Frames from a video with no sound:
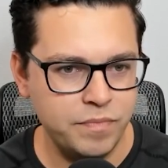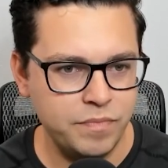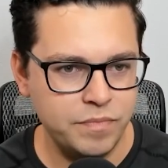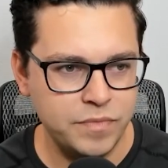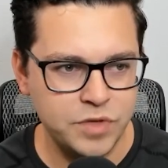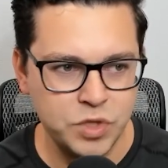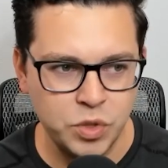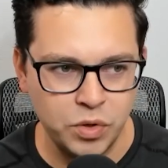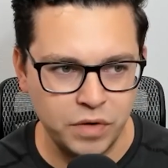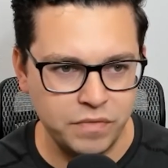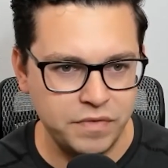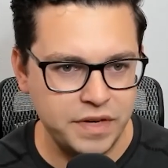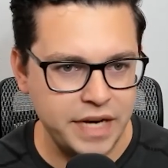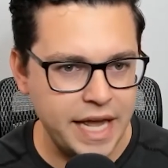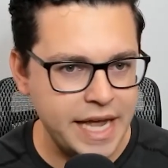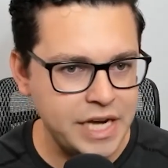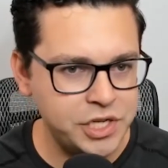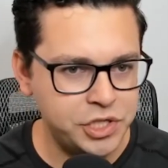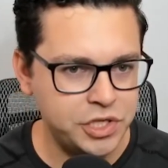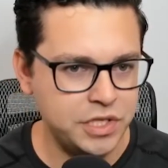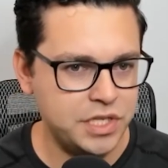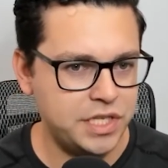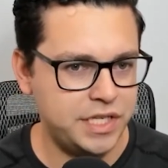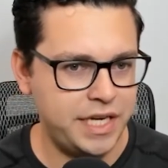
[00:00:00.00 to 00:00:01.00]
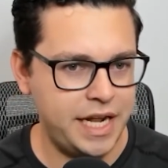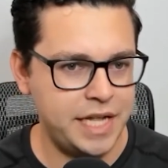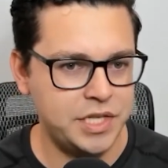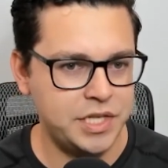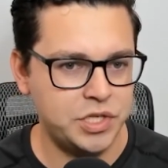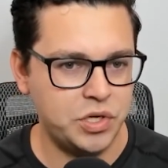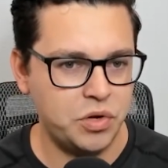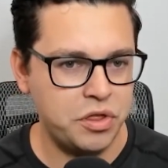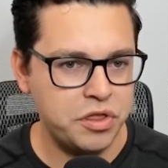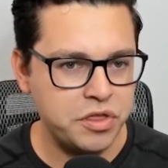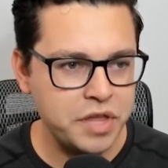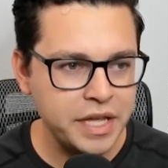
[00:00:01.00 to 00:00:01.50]
sort of nation
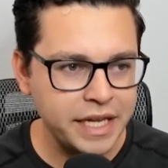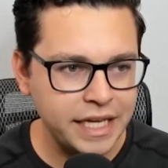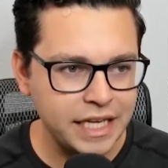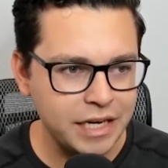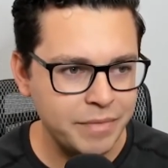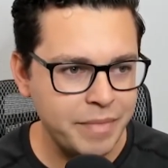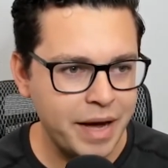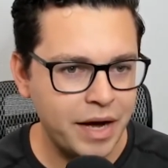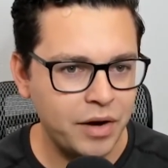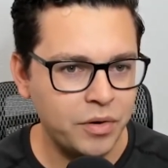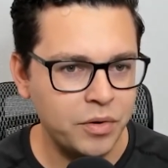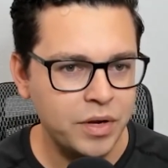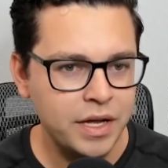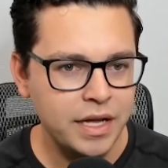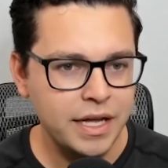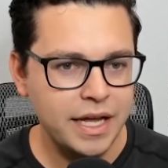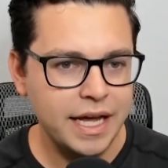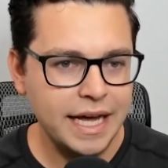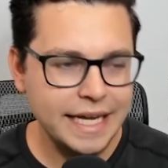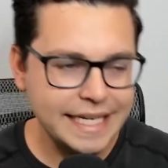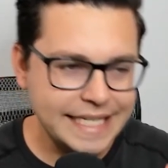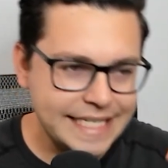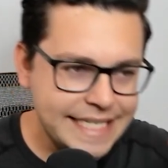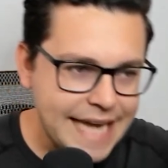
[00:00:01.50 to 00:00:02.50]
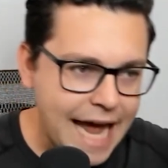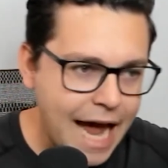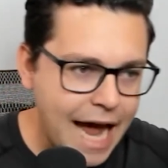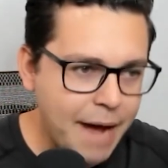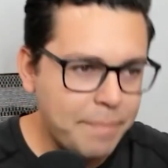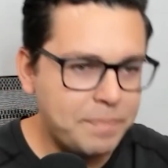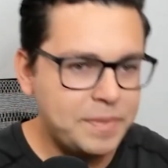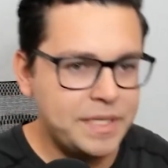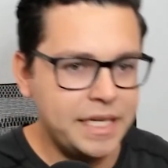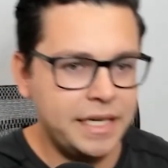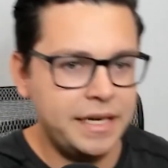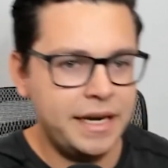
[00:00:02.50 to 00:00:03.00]
states are thinking about
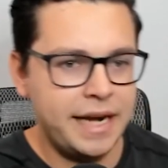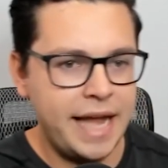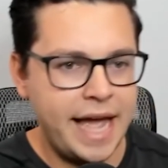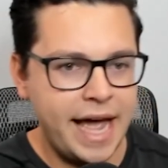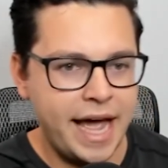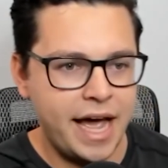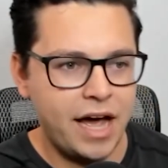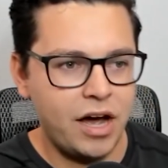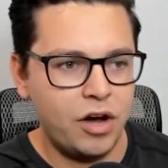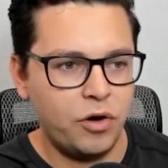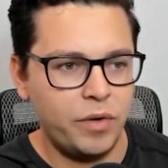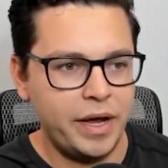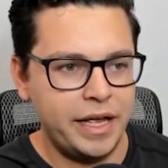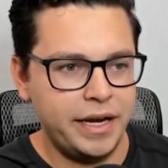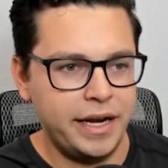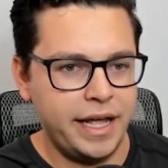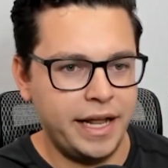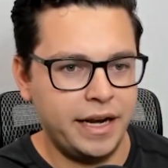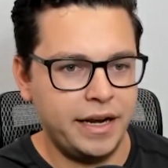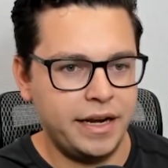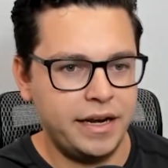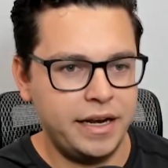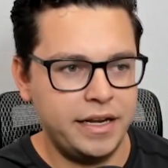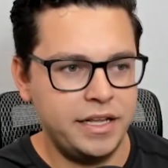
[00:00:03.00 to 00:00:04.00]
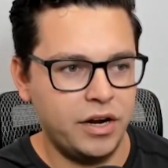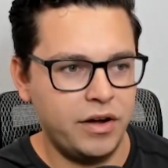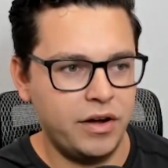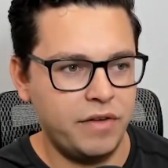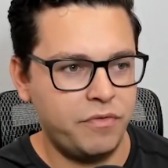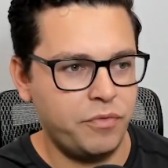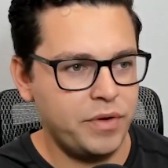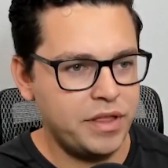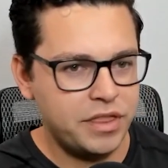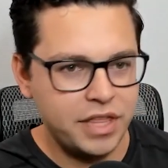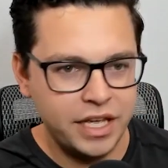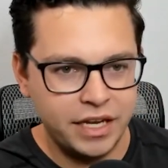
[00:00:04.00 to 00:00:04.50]
adapting now. And, and you know,
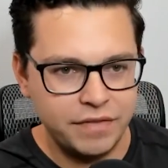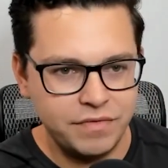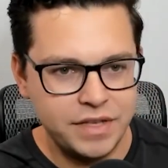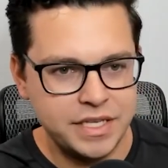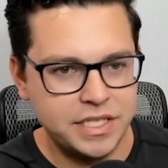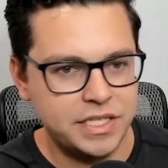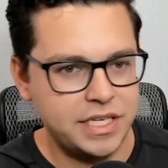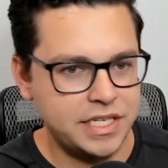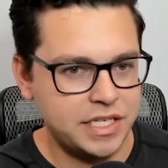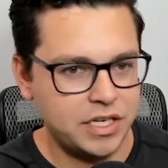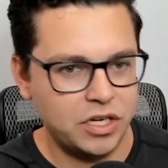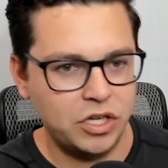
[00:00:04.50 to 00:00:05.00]
if we think of this as a